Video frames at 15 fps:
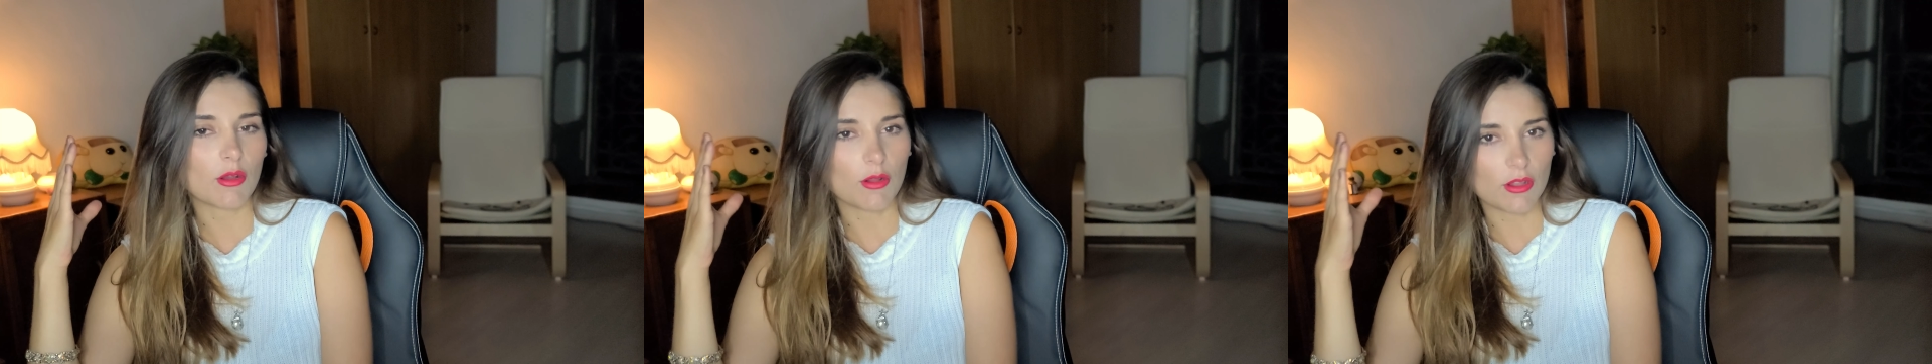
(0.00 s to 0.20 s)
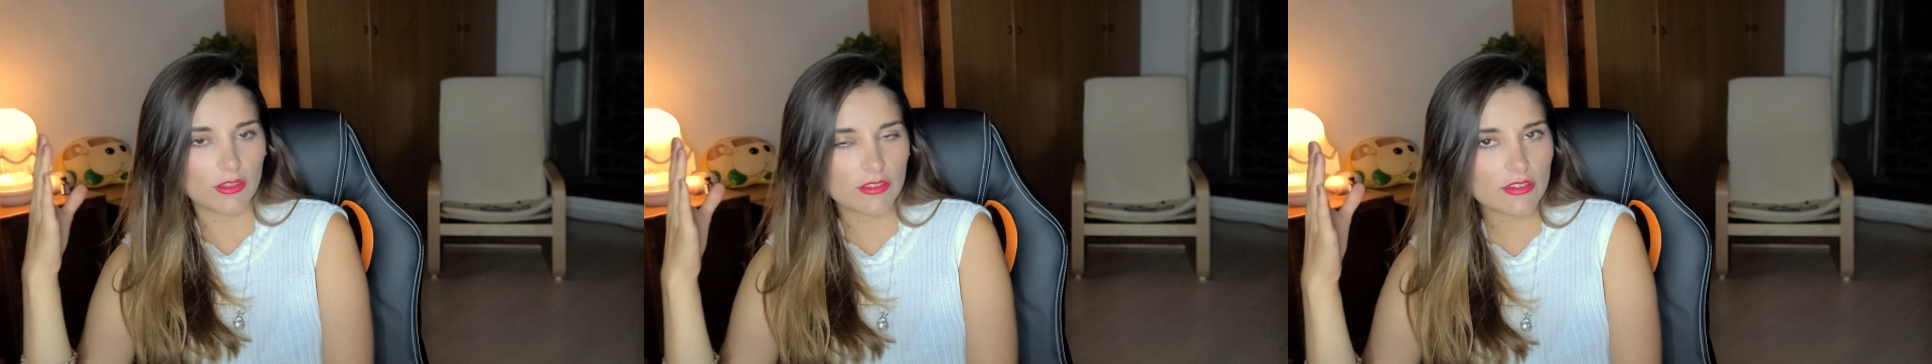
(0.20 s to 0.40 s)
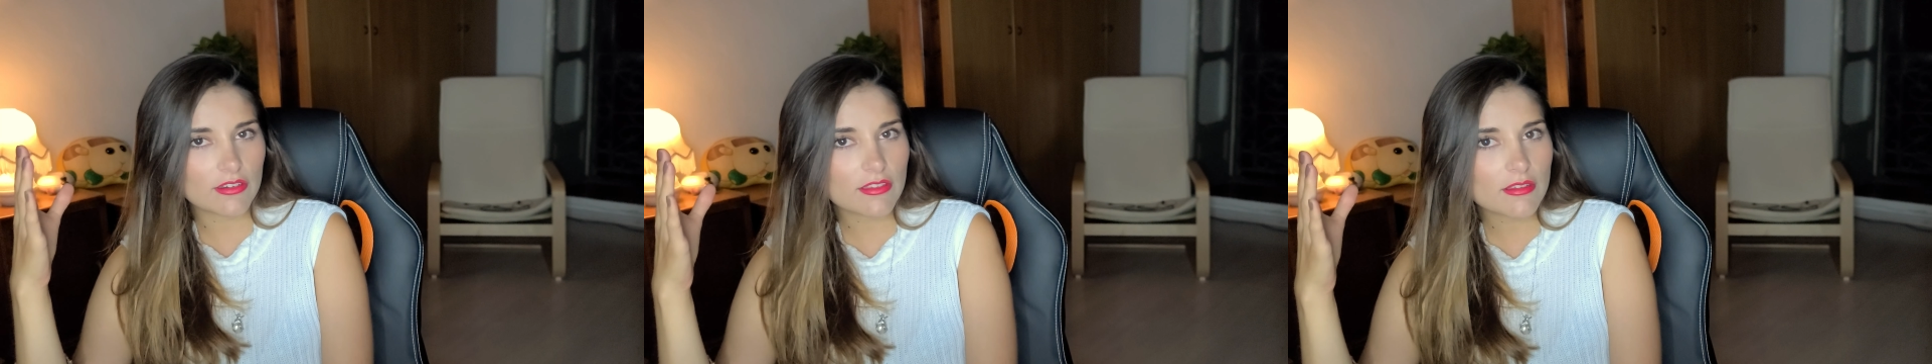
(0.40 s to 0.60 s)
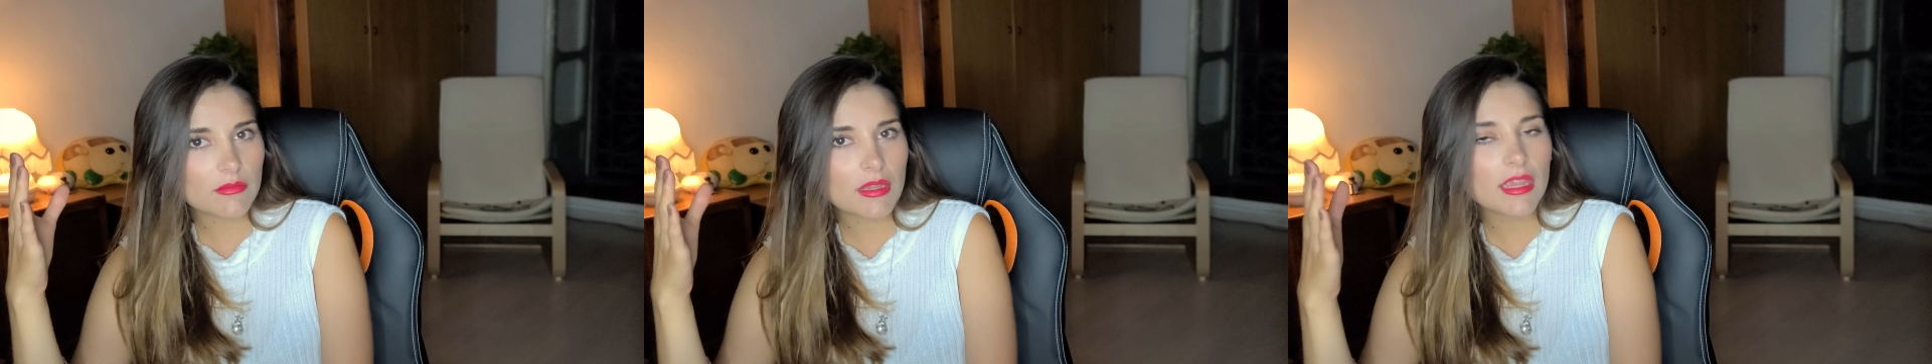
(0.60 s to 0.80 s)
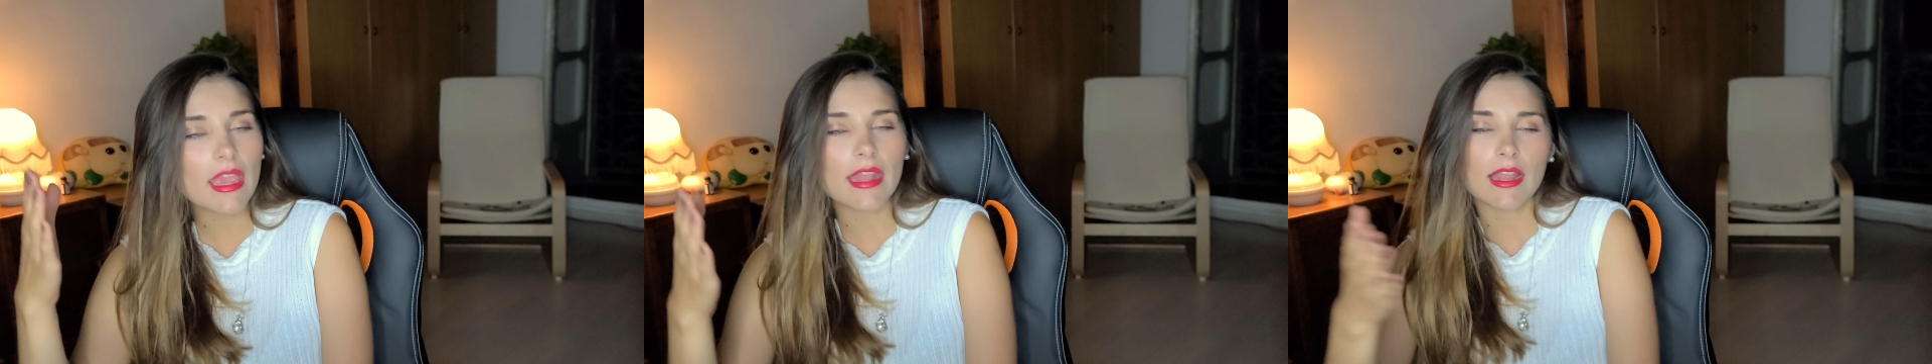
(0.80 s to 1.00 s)
older
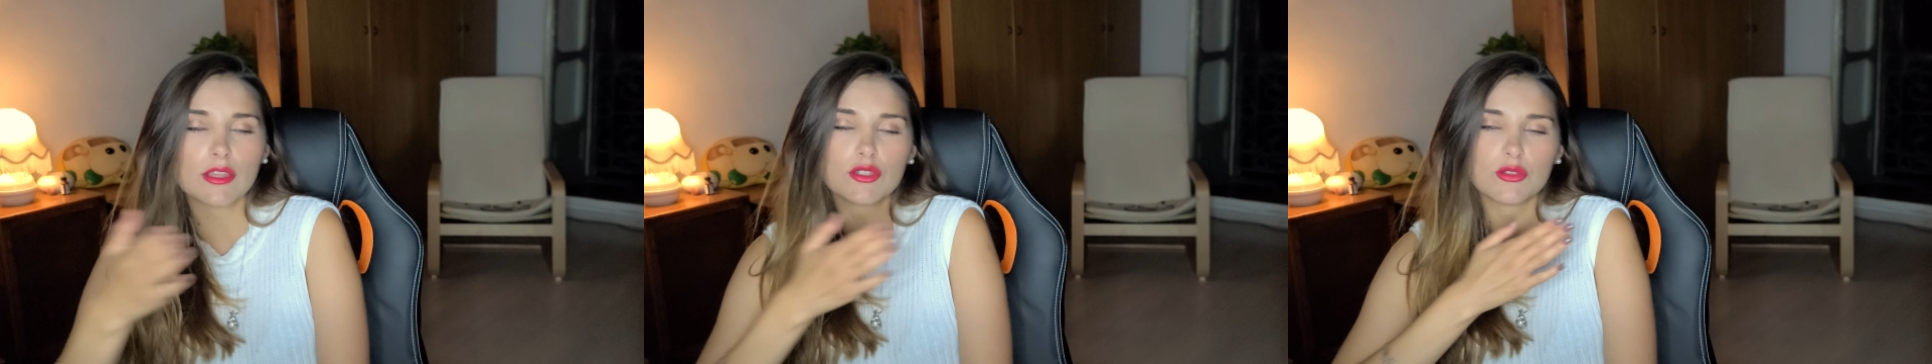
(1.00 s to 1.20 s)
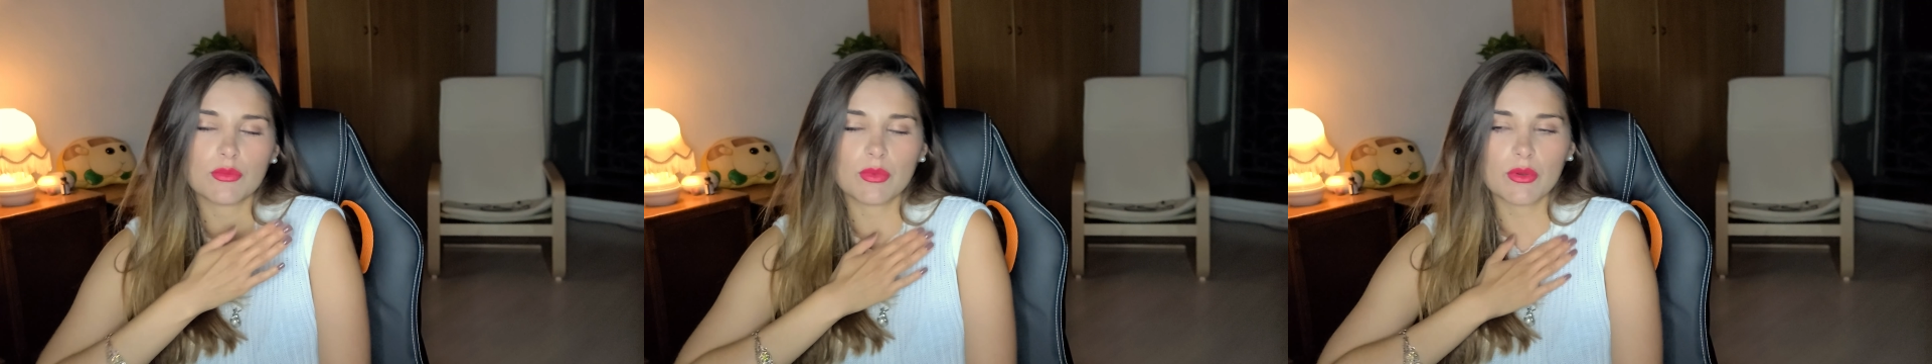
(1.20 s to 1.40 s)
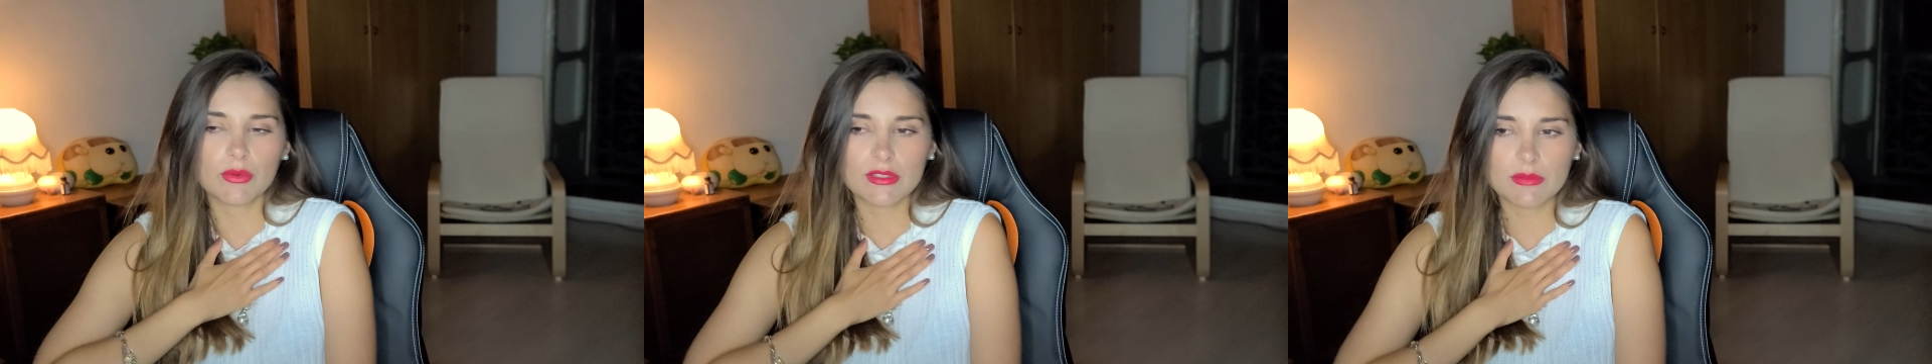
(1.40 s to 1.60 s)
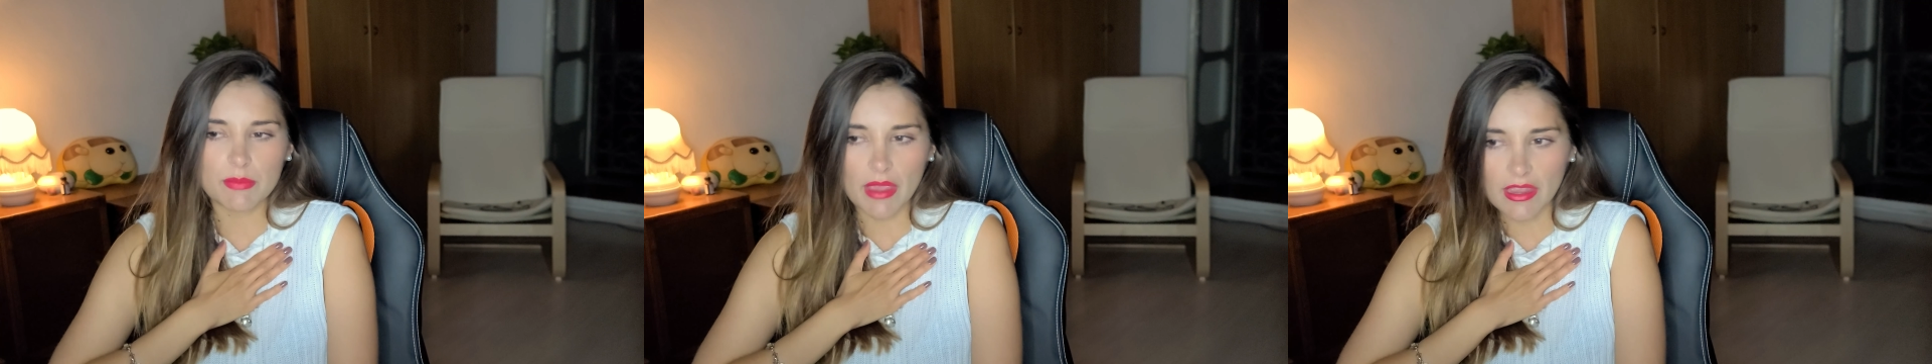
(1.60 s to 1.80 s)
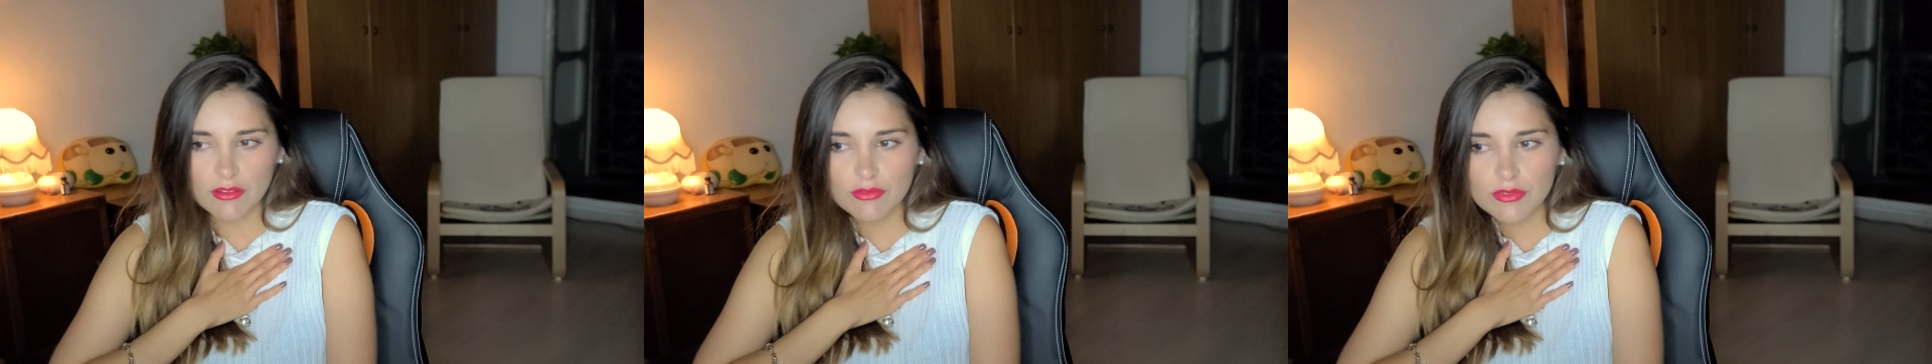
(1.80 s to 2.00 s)
than me and I should be
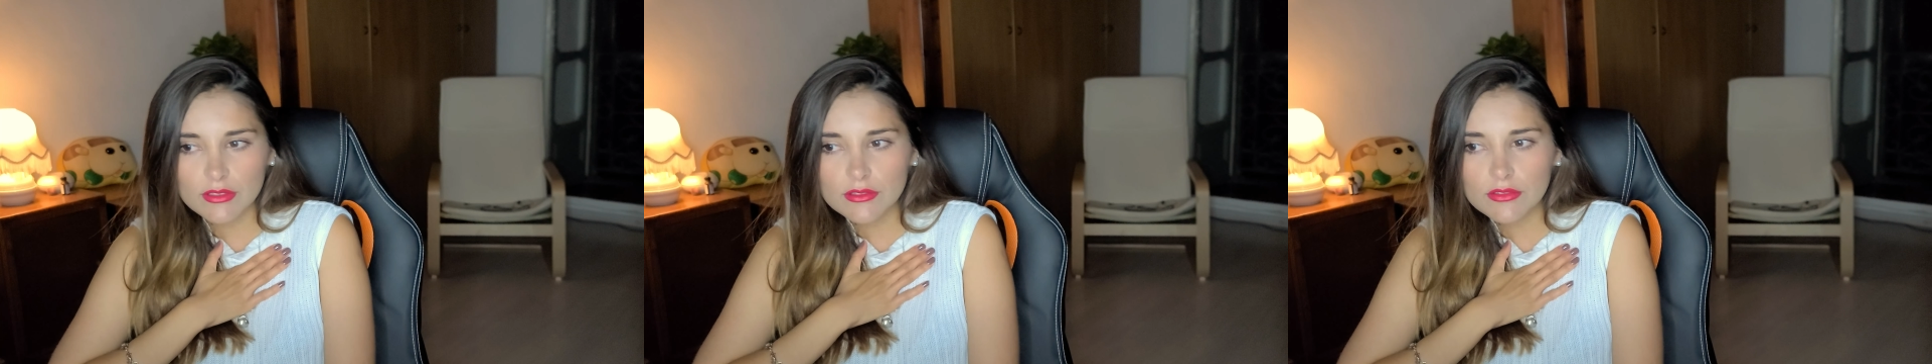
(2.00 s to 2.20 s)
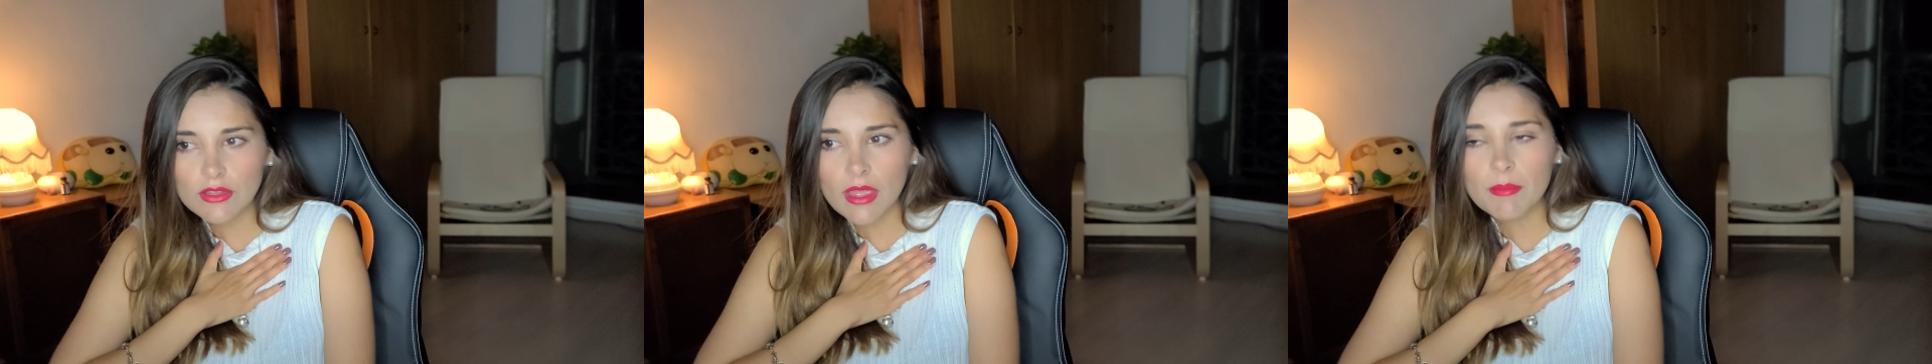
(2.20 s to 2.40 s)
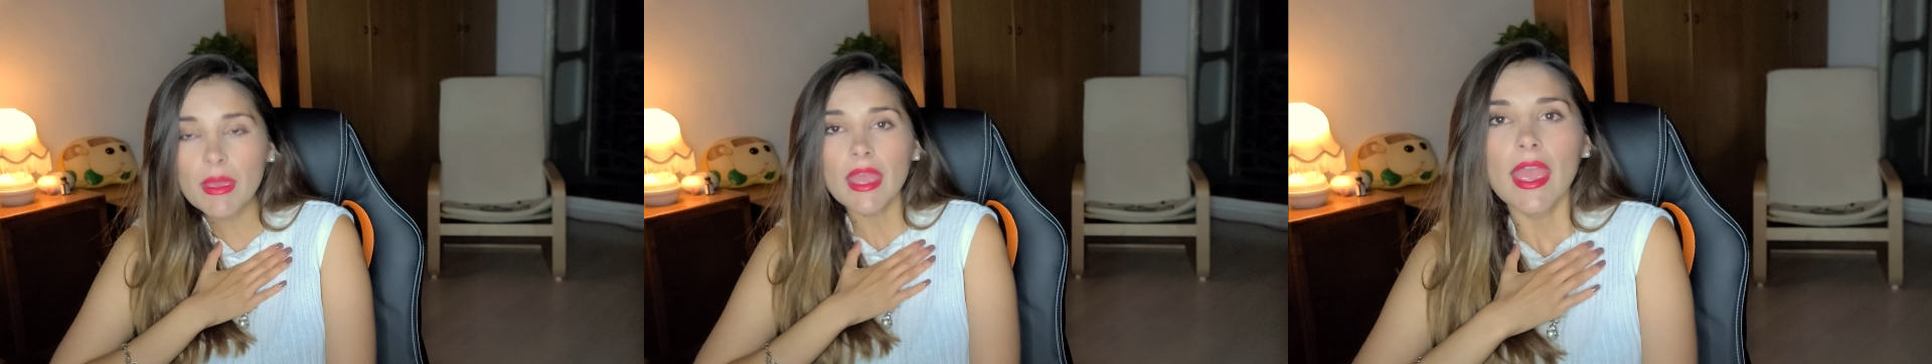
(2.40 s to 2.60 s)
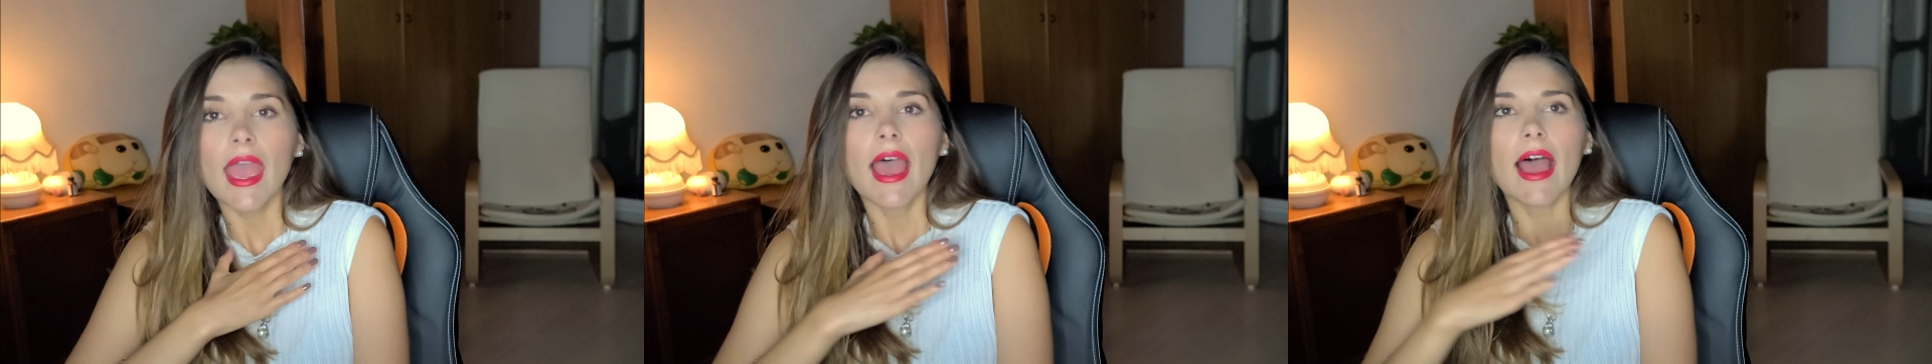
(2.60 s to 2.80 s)
respectful to them,